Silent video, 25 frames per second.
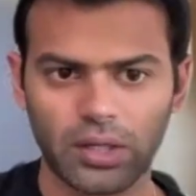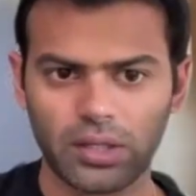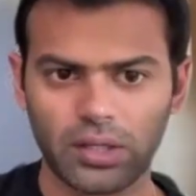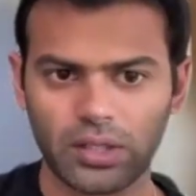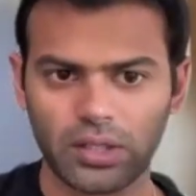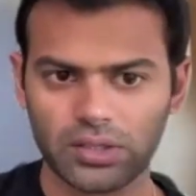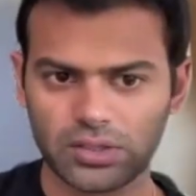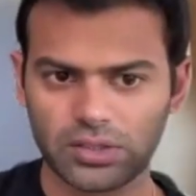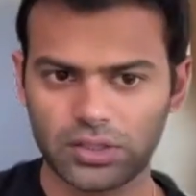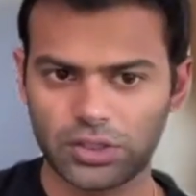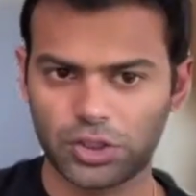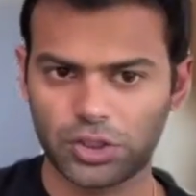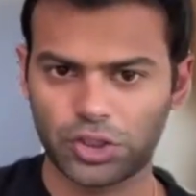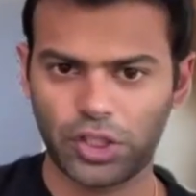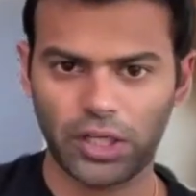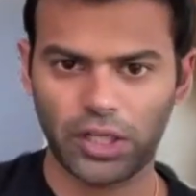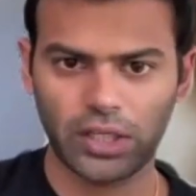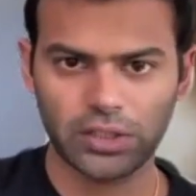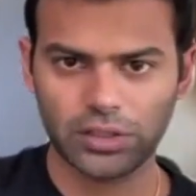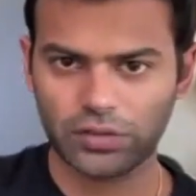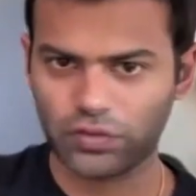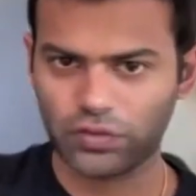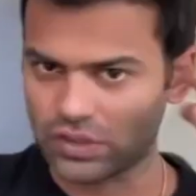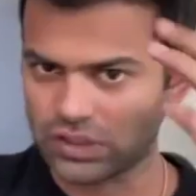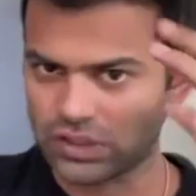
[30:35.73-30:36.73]
Does this
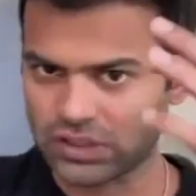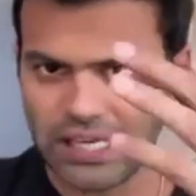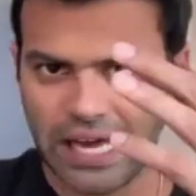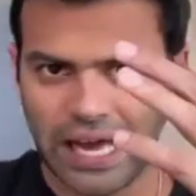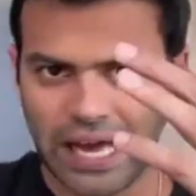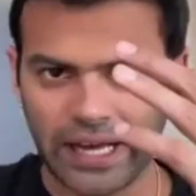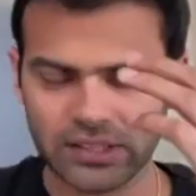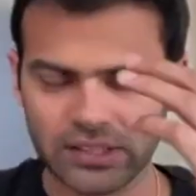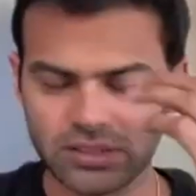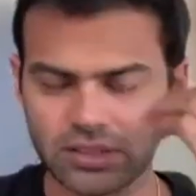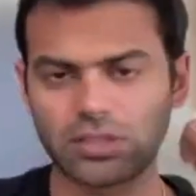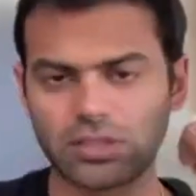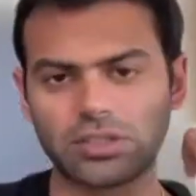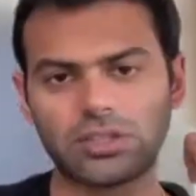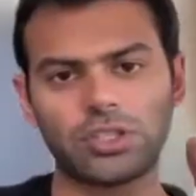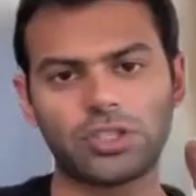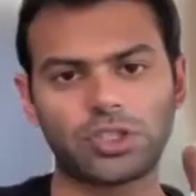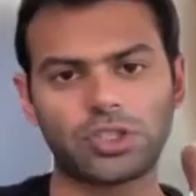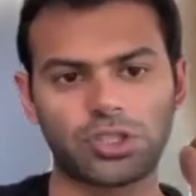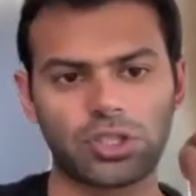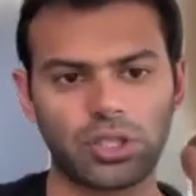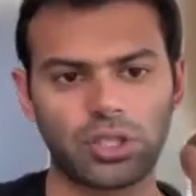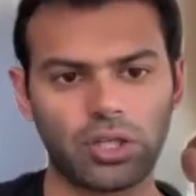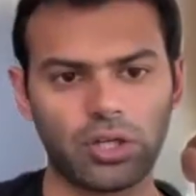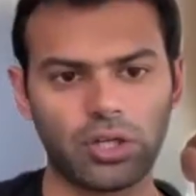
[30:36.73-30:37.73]
change for SaaS? Is
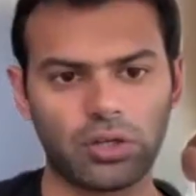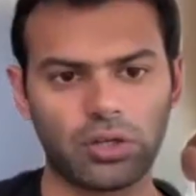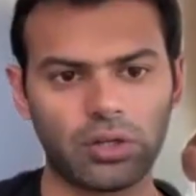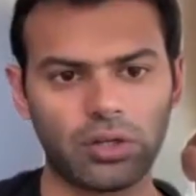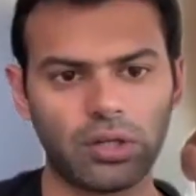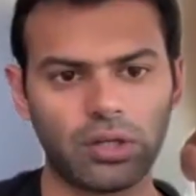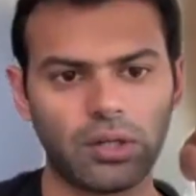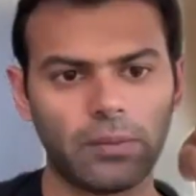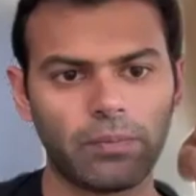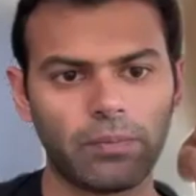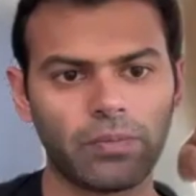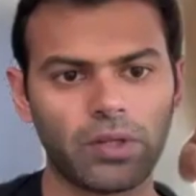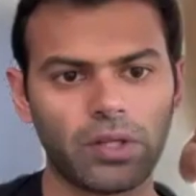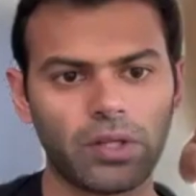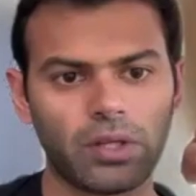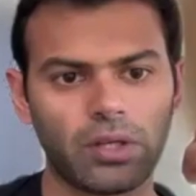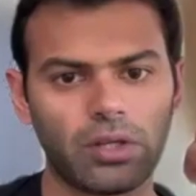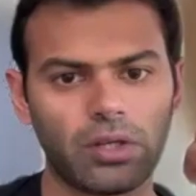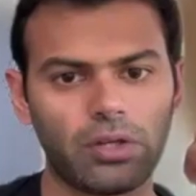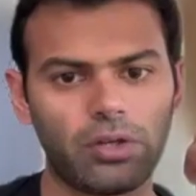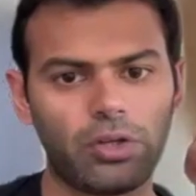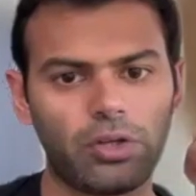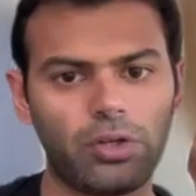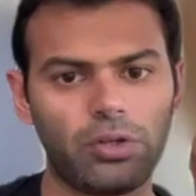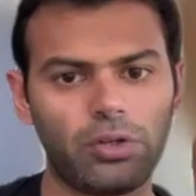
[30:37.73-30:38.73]
this, do
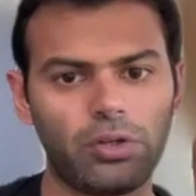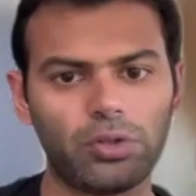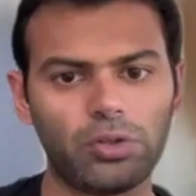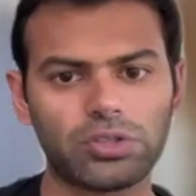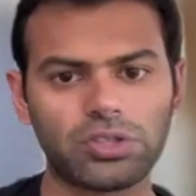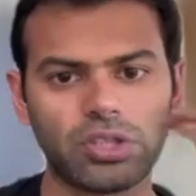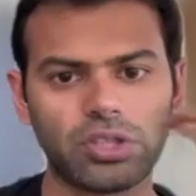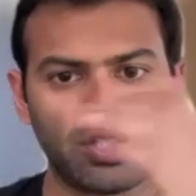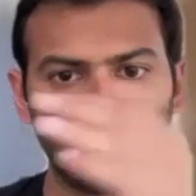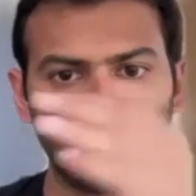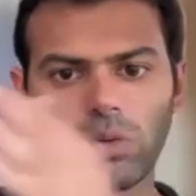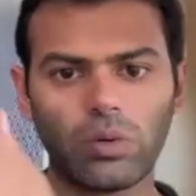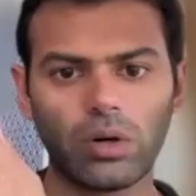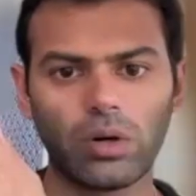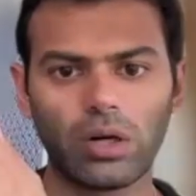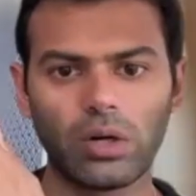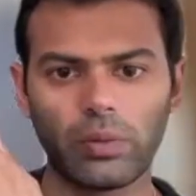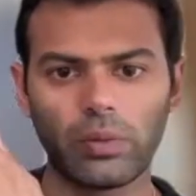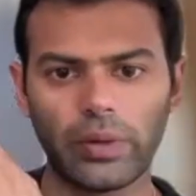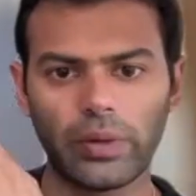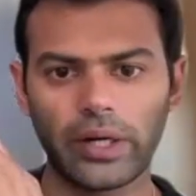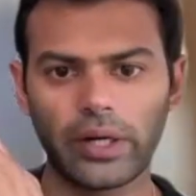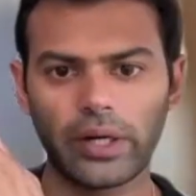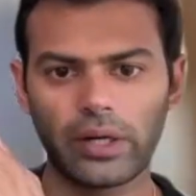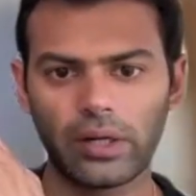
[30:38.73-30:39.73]
you see a world
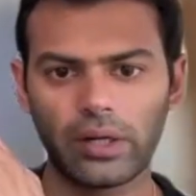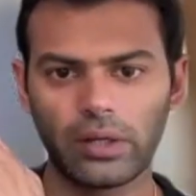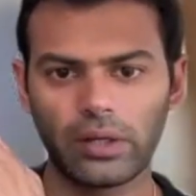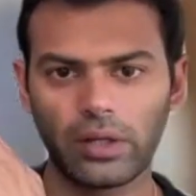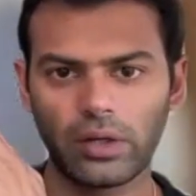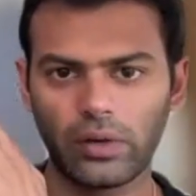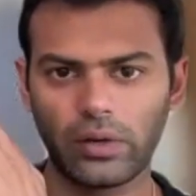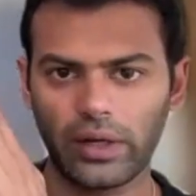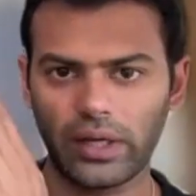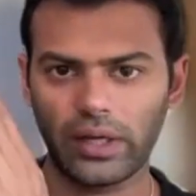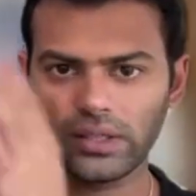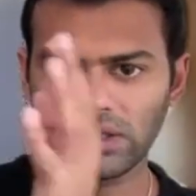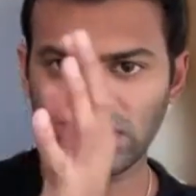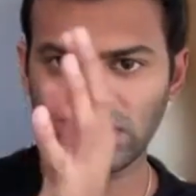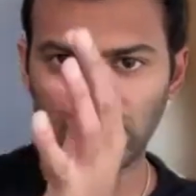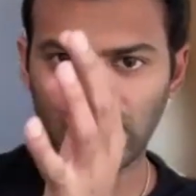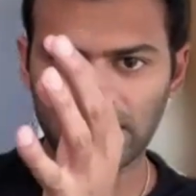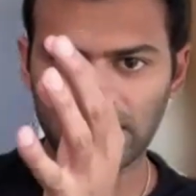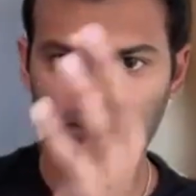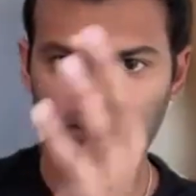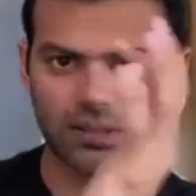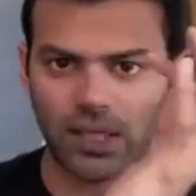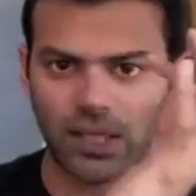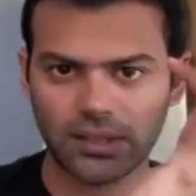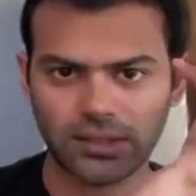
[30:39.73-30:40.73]
where,
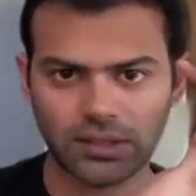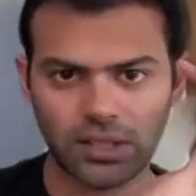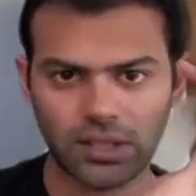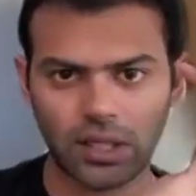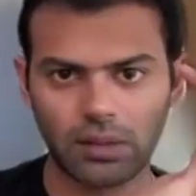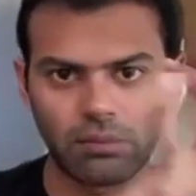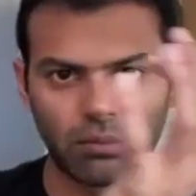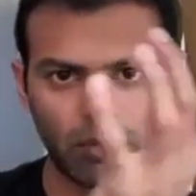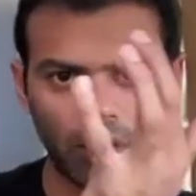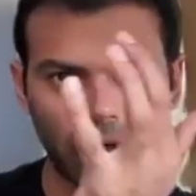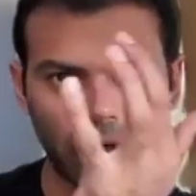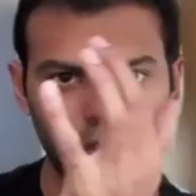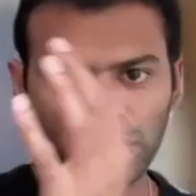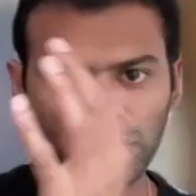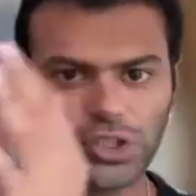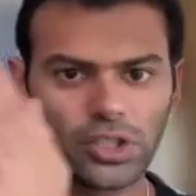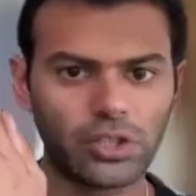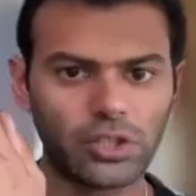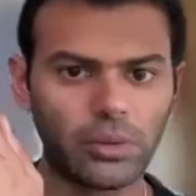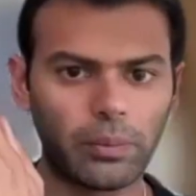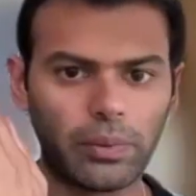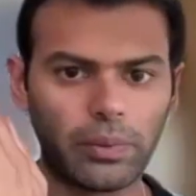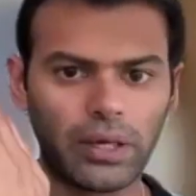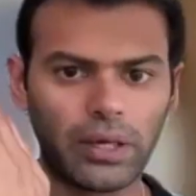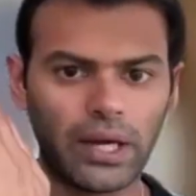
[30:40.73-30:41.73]
insight starts getting merged
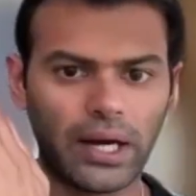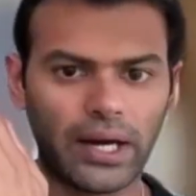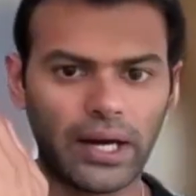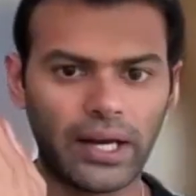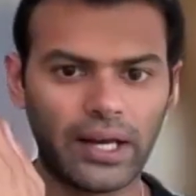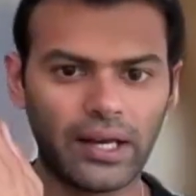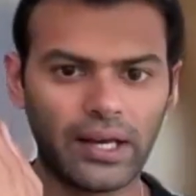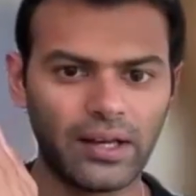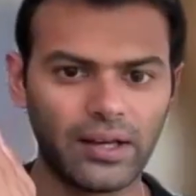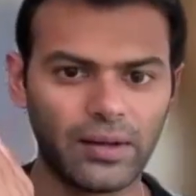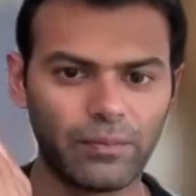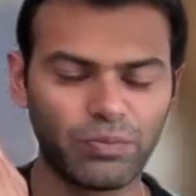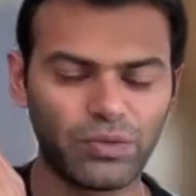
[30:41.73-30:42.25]
into BI?